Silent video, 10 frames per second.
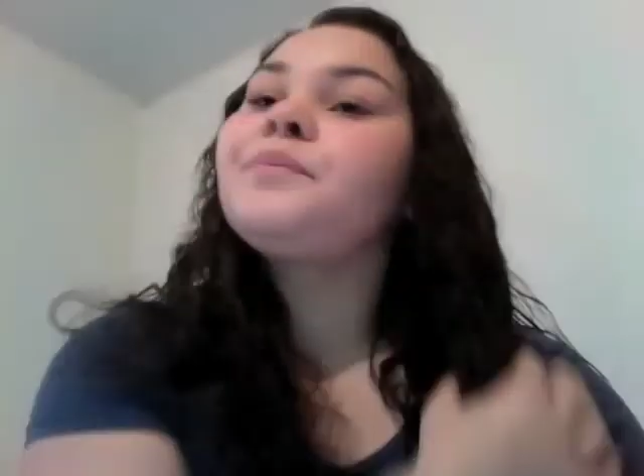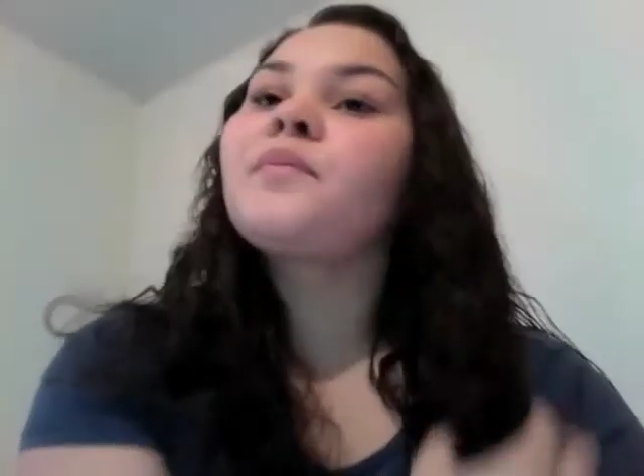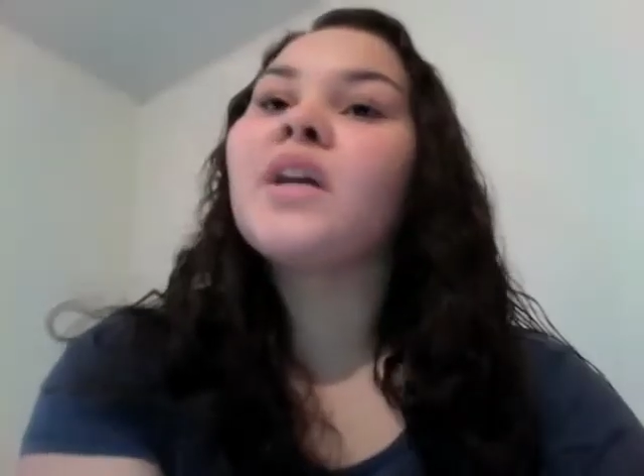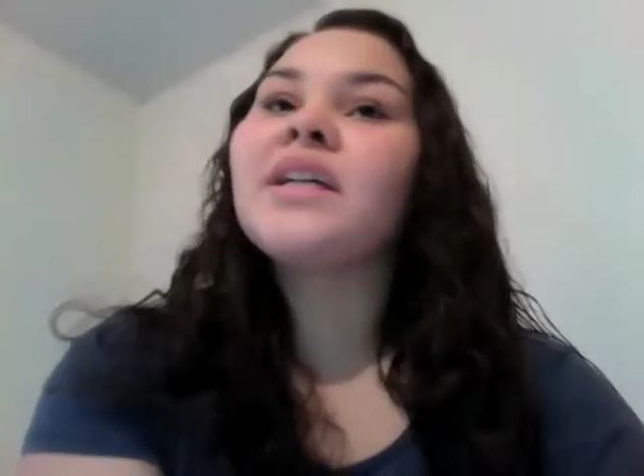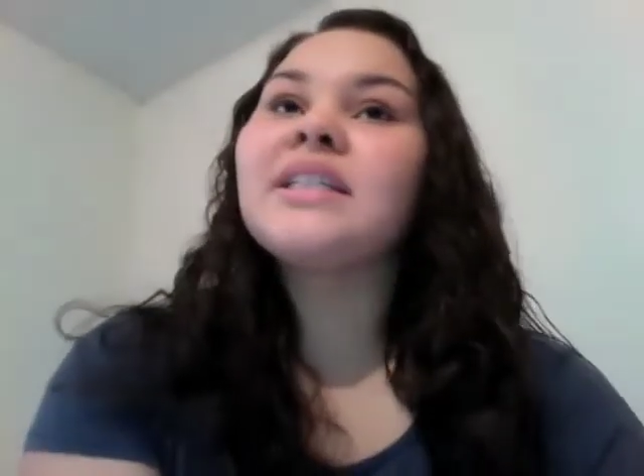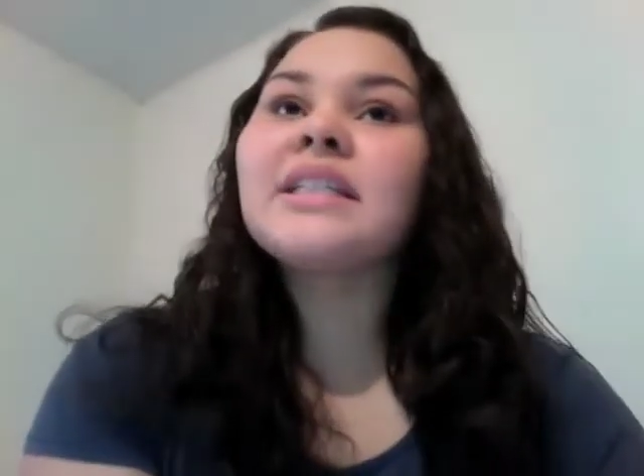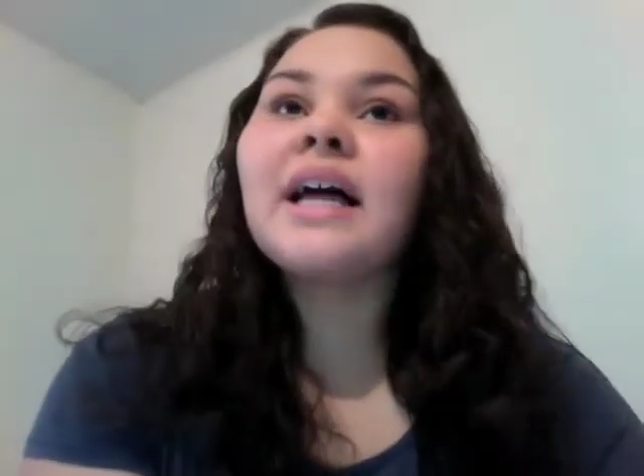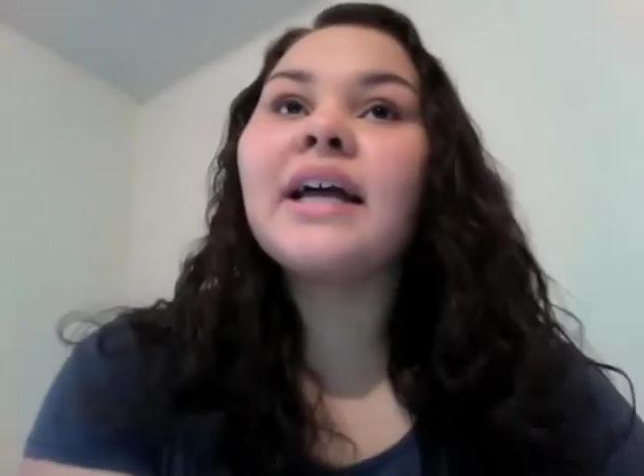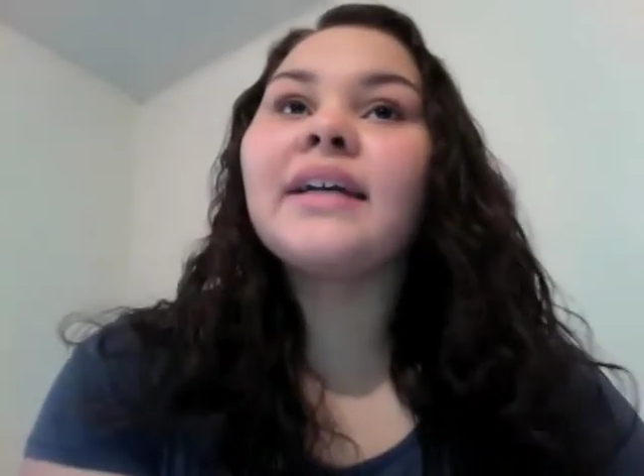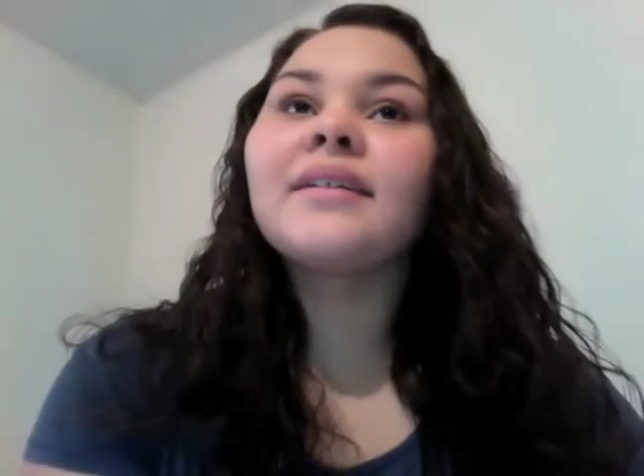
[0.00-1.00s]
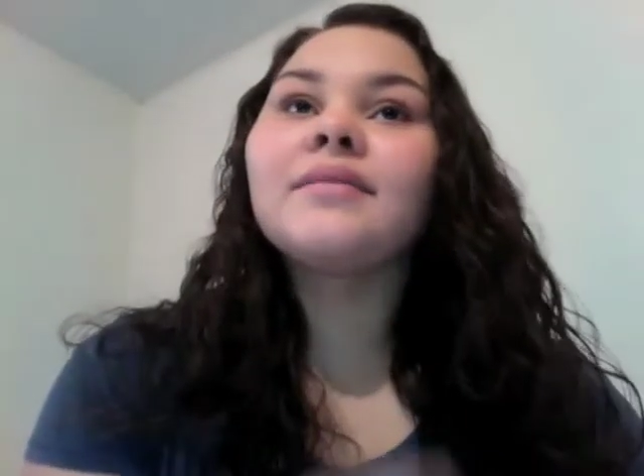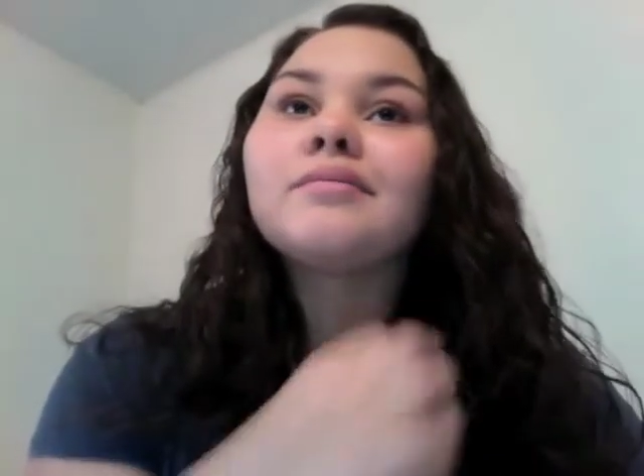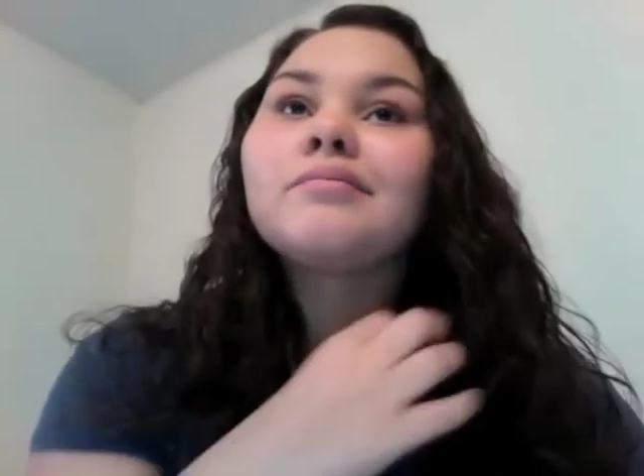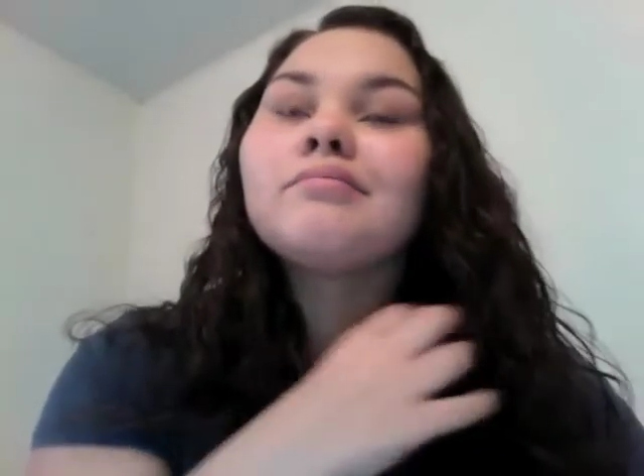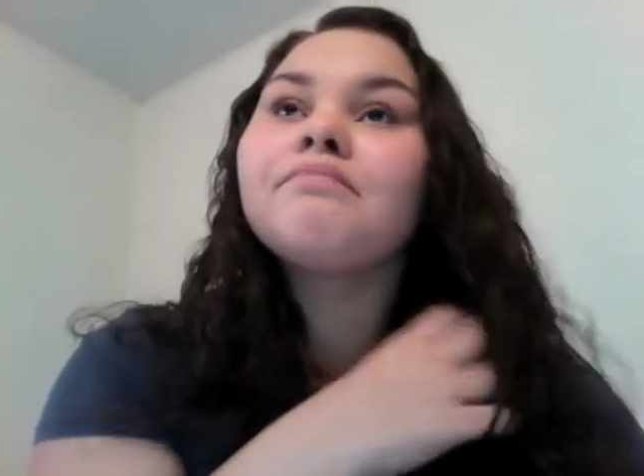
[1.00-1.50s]
I dislike,
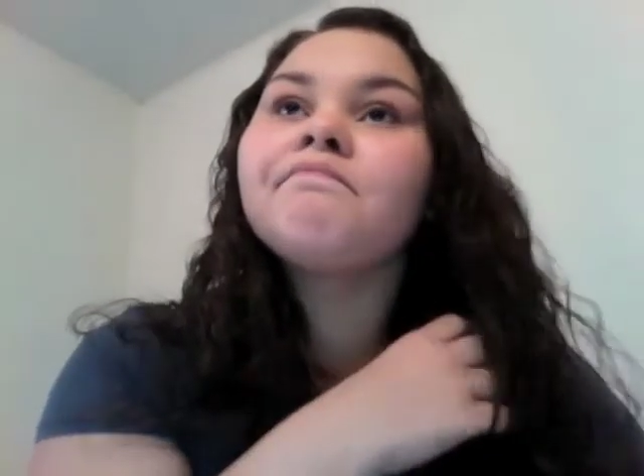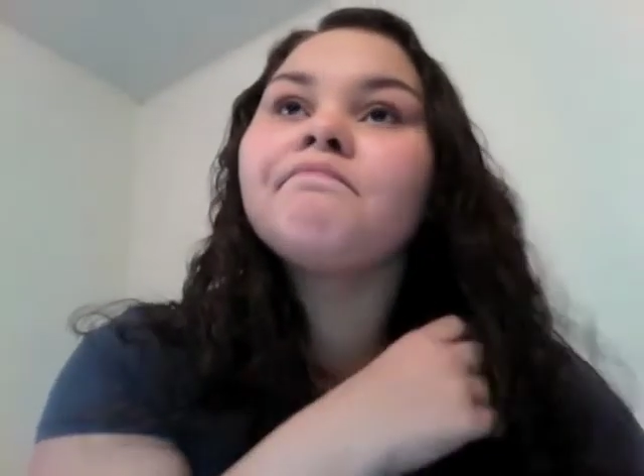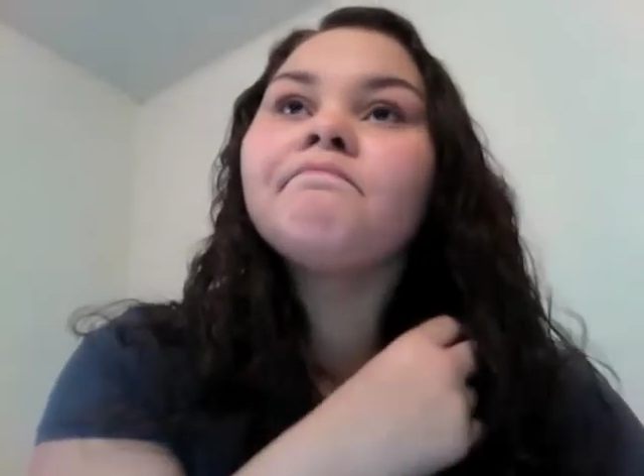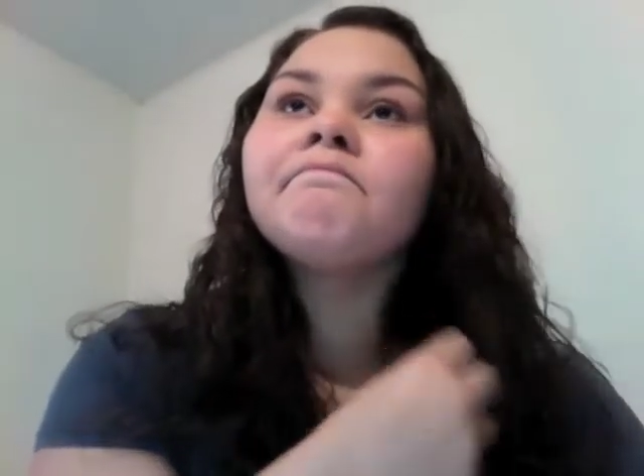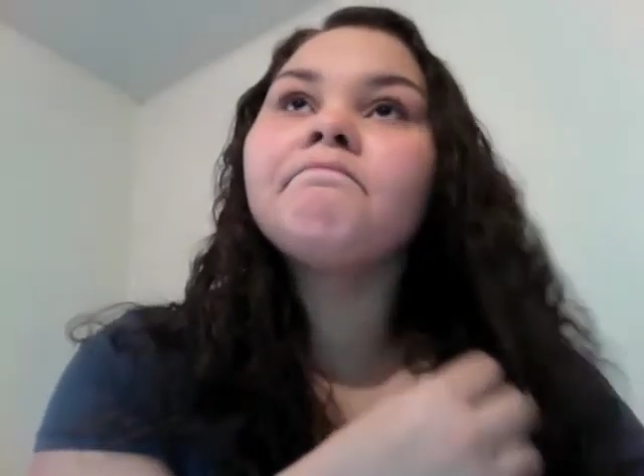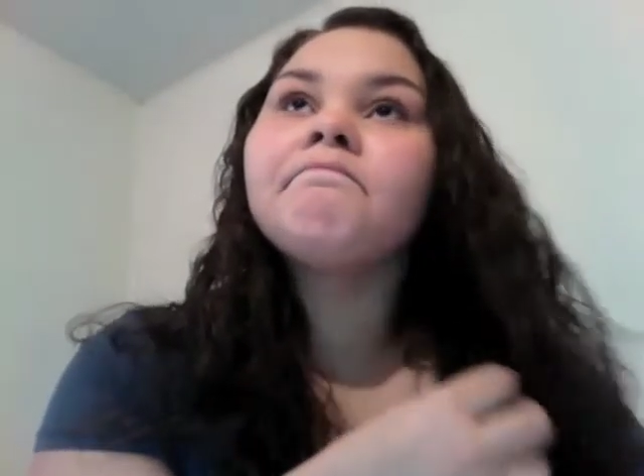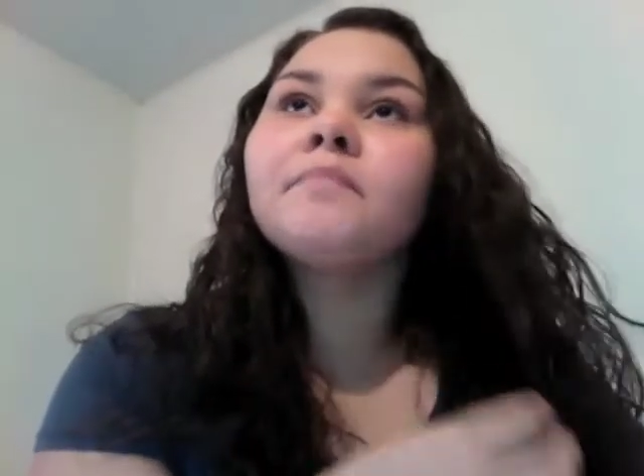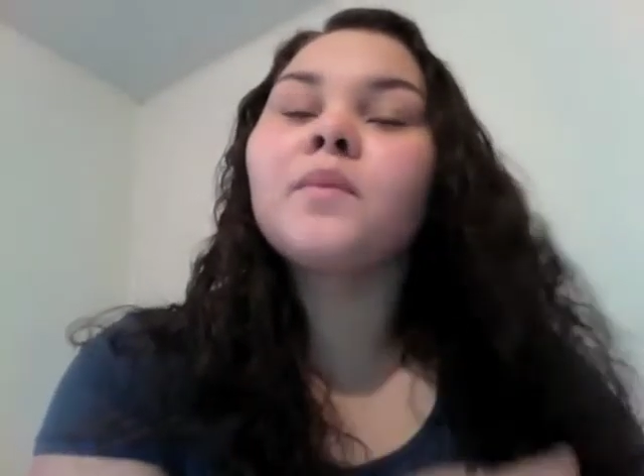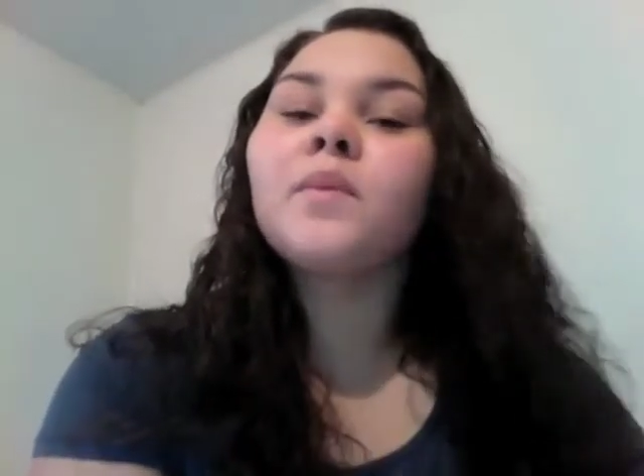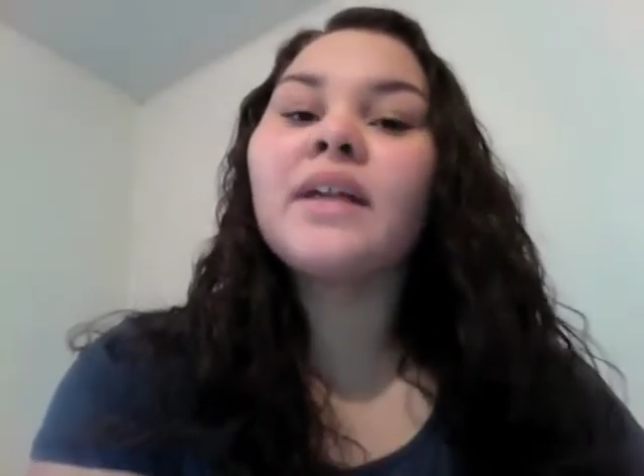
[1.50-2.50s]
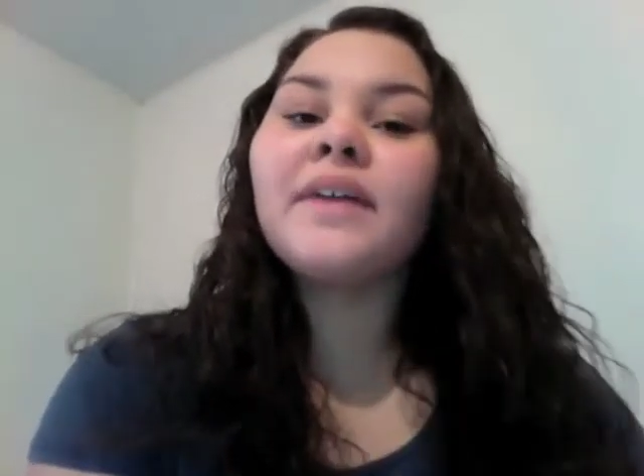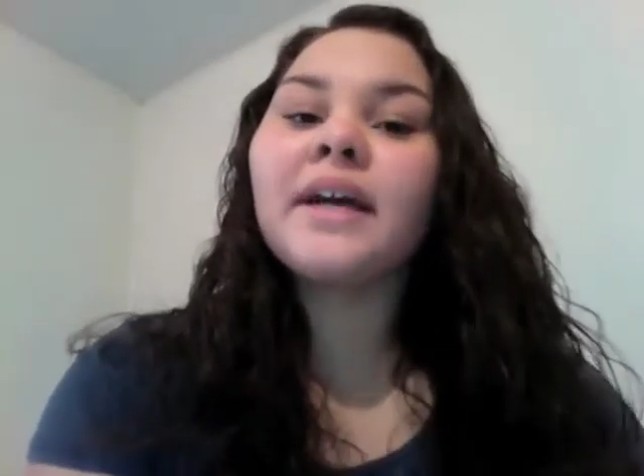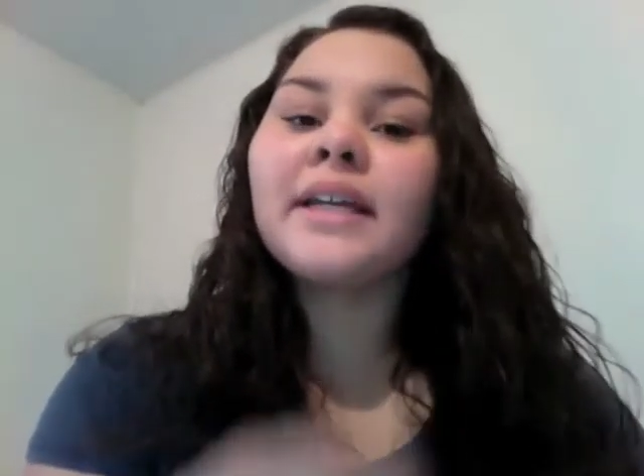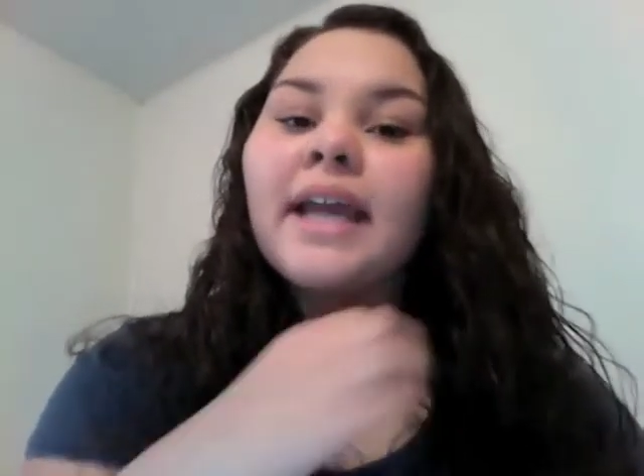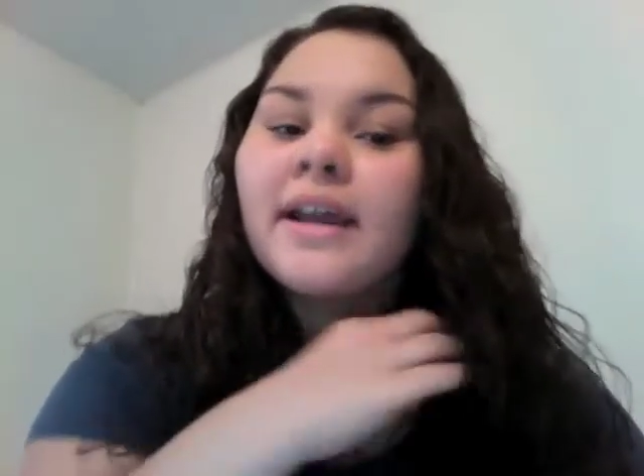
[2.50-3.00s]
I haven't had
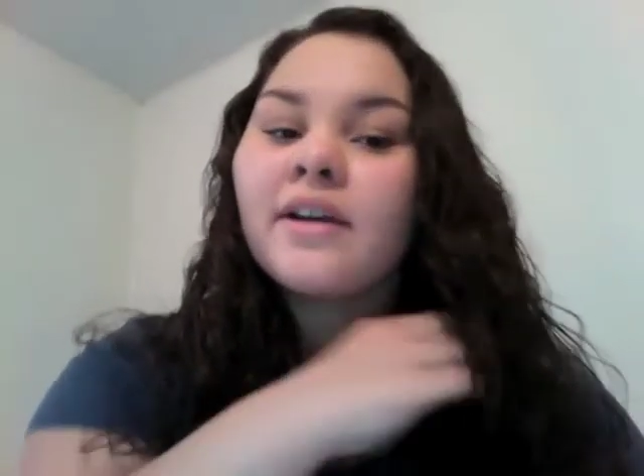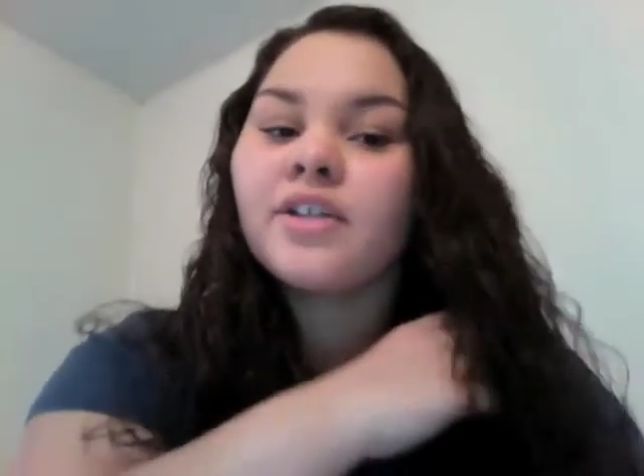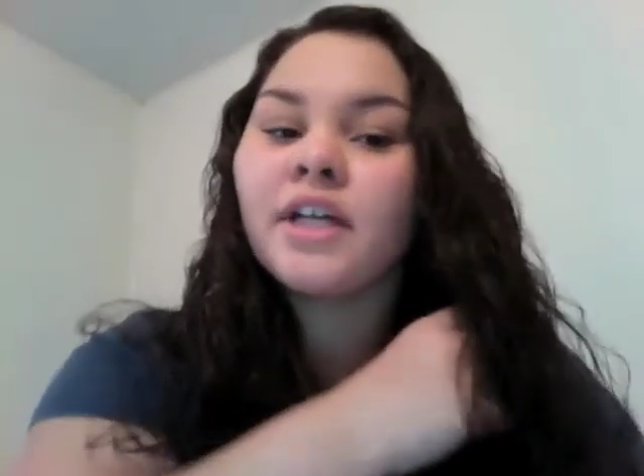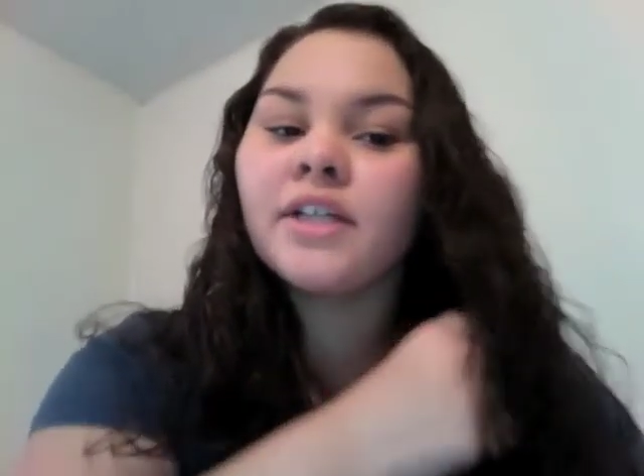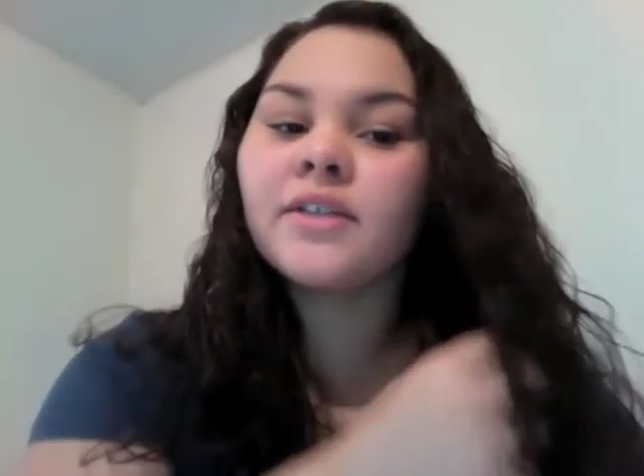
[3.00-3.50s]
any haters yet,